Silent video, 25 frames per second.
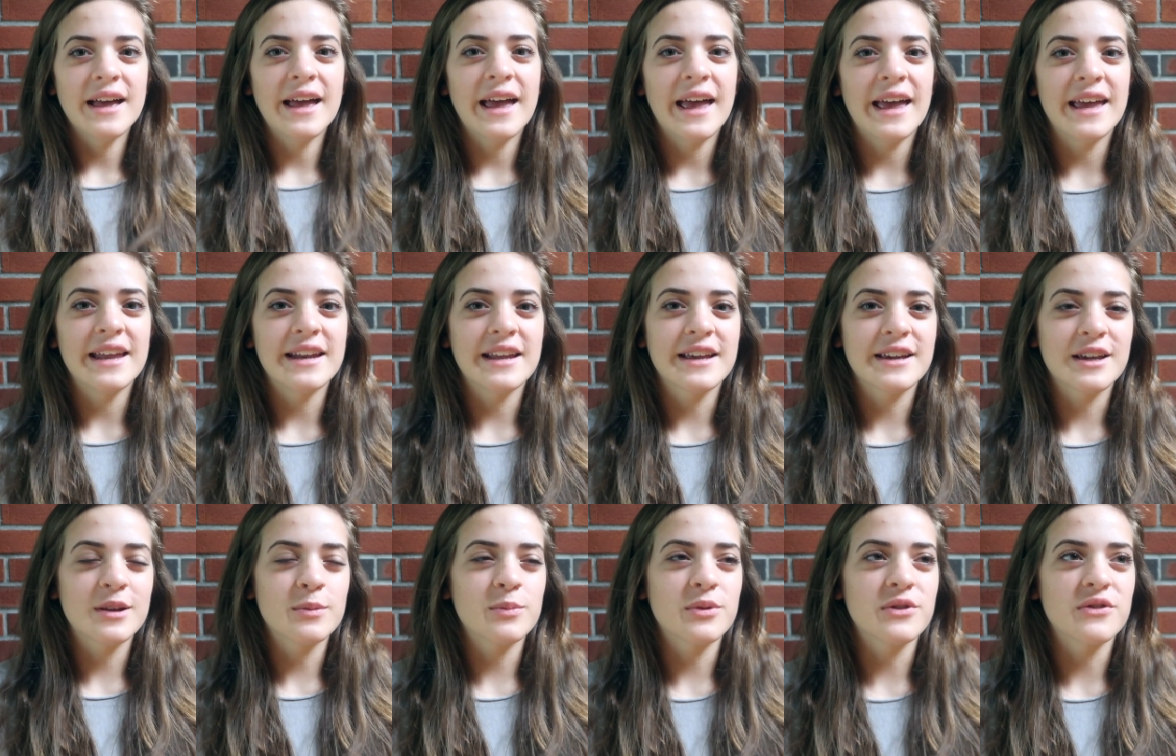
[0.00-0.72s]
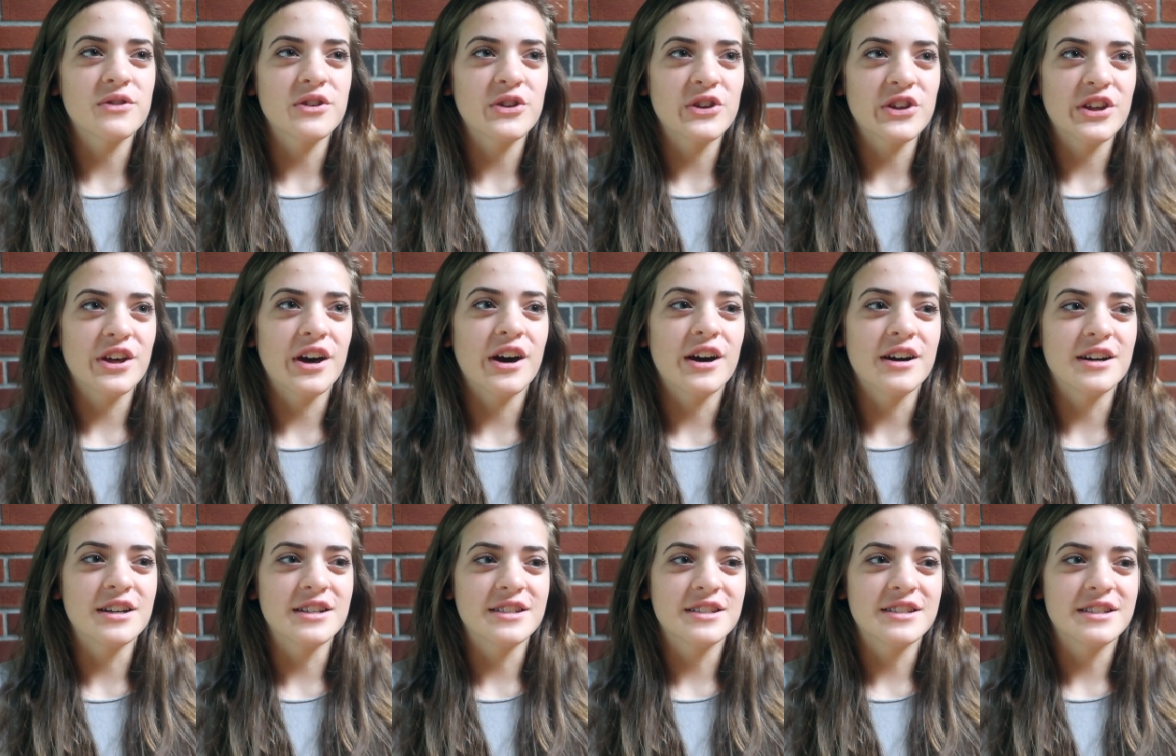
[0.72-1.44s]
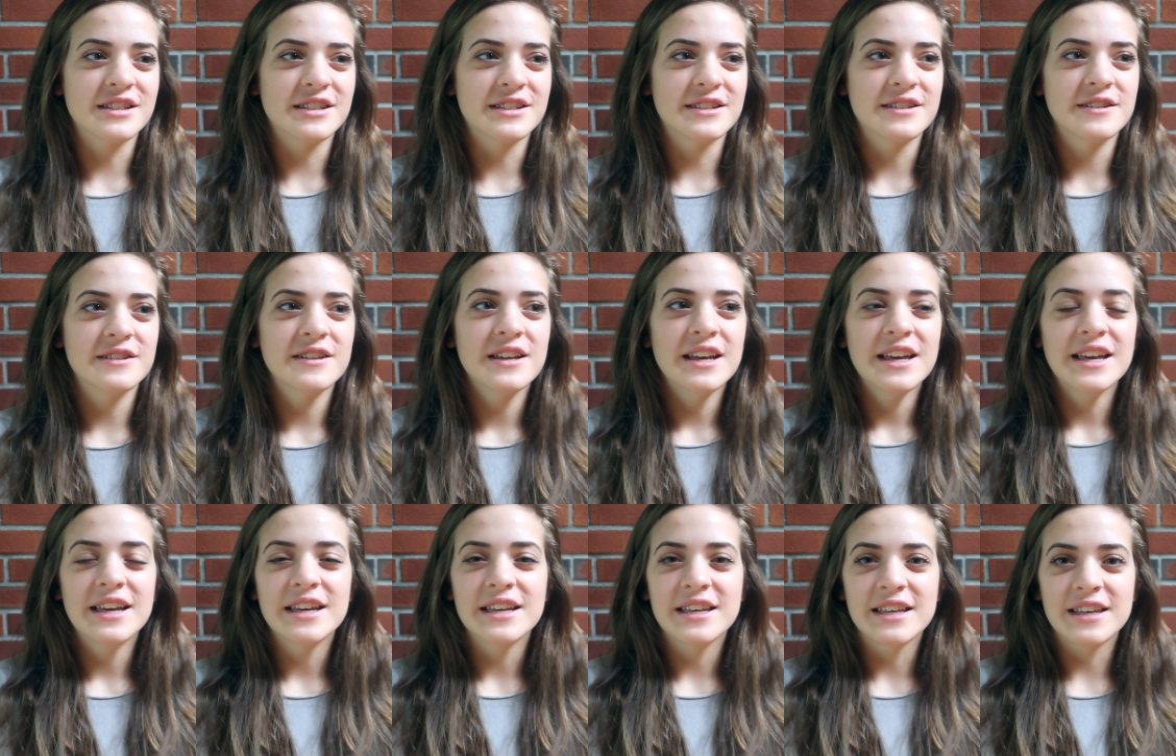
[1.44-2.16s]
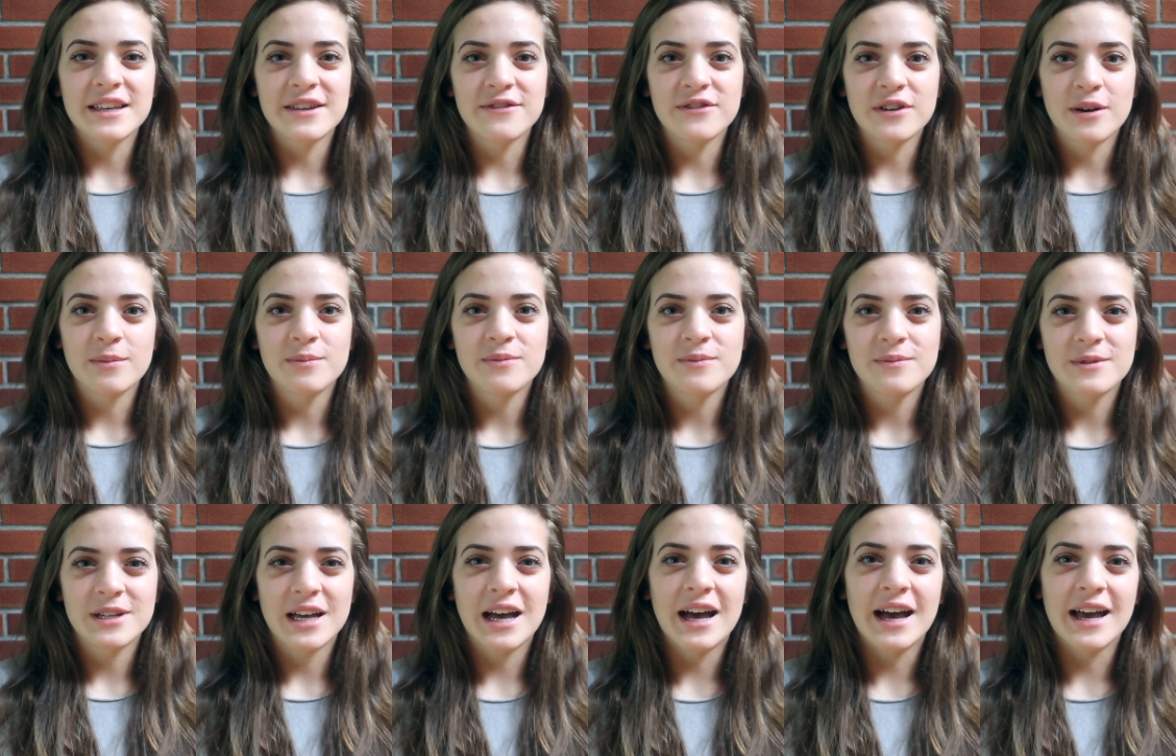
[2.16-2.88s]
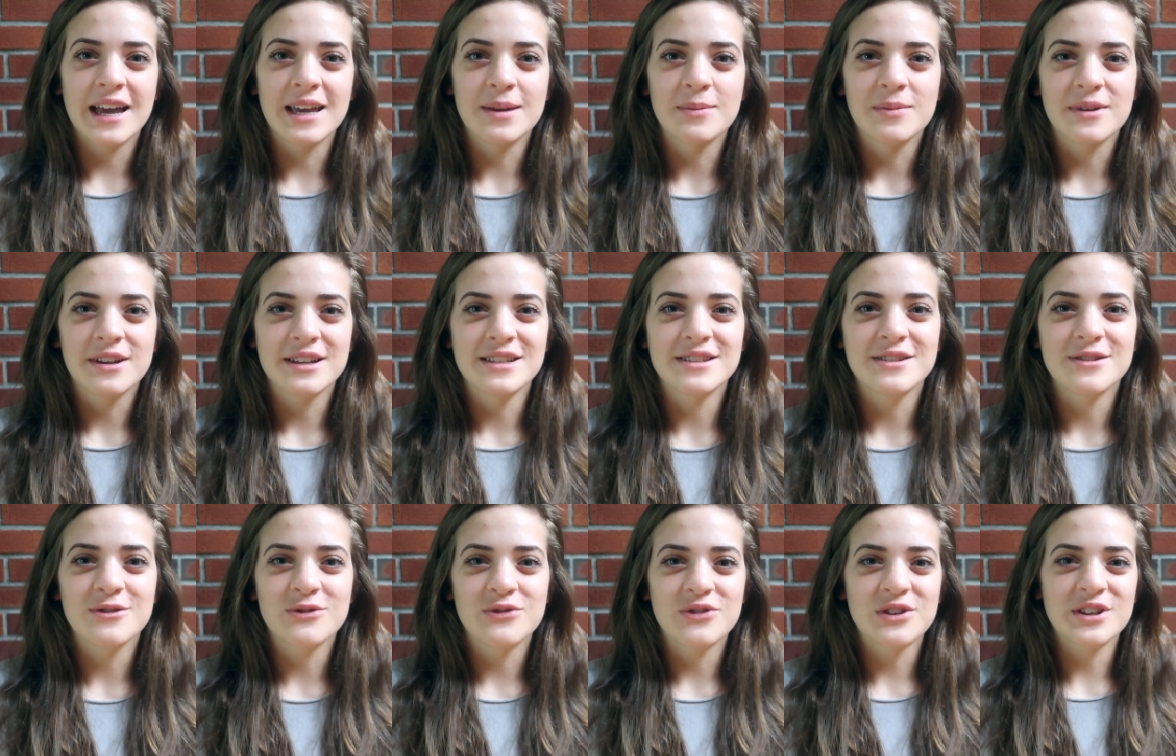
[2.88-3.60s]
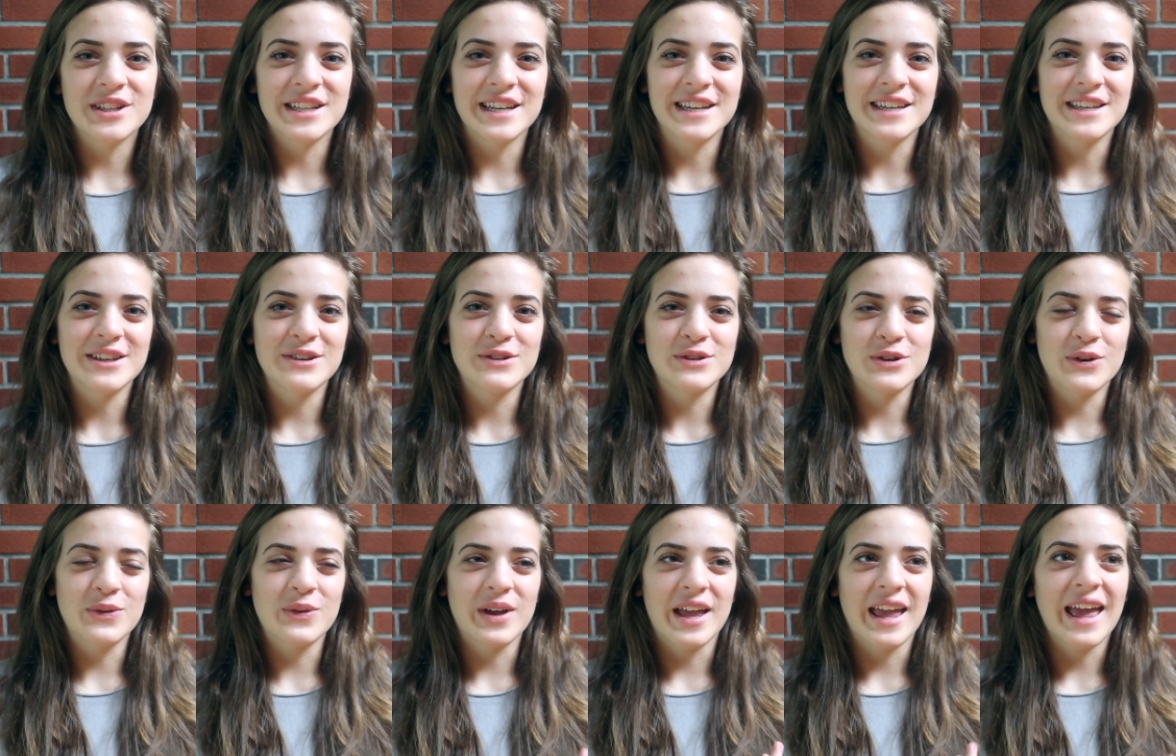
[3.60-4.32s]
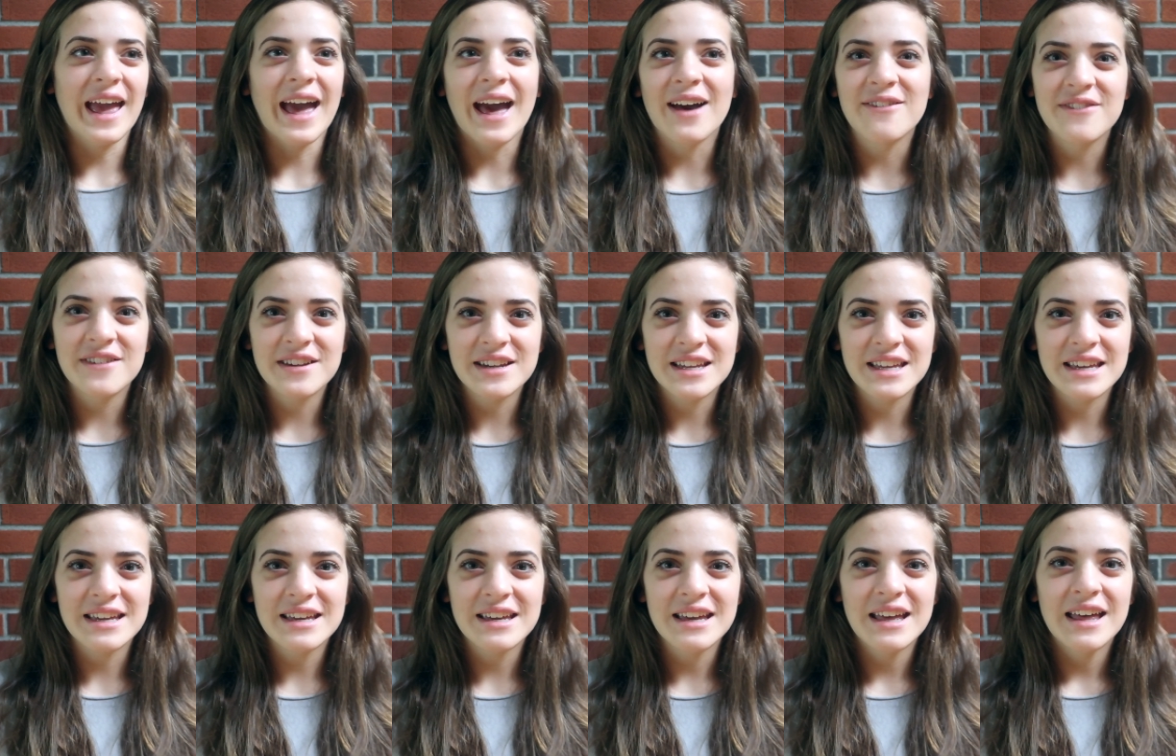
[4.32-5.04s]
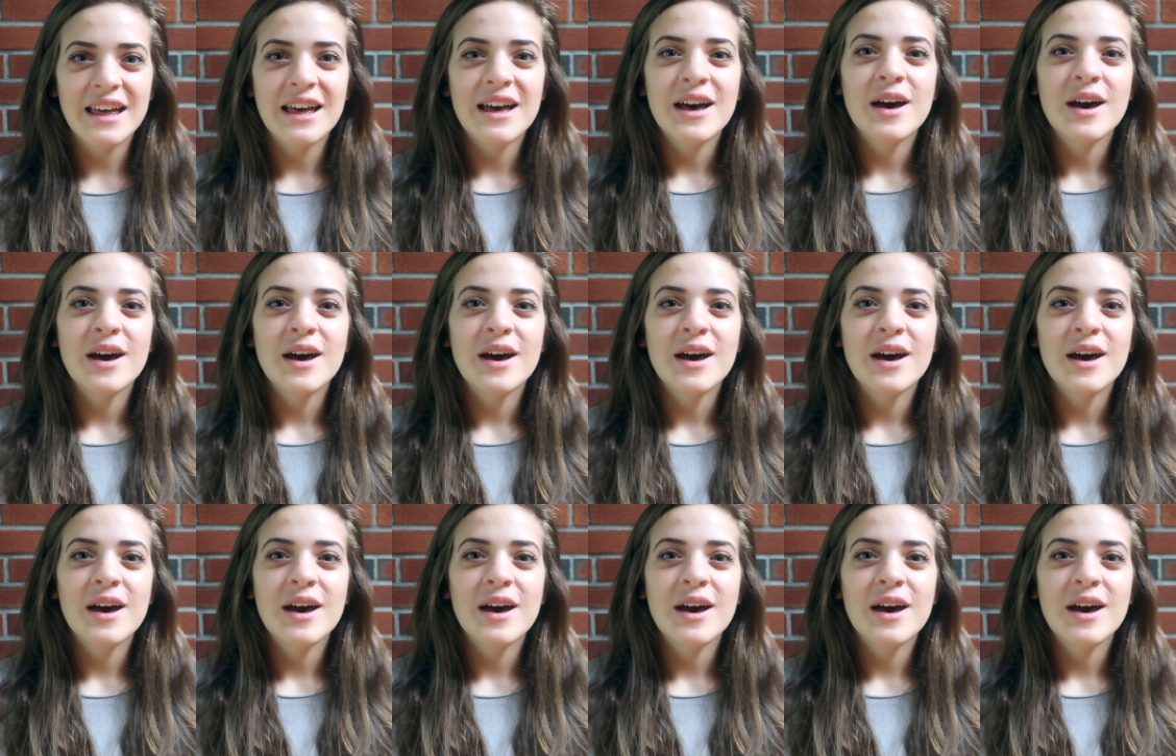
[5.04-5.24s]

And it can be really hard to give up time because you feel like you don't have any,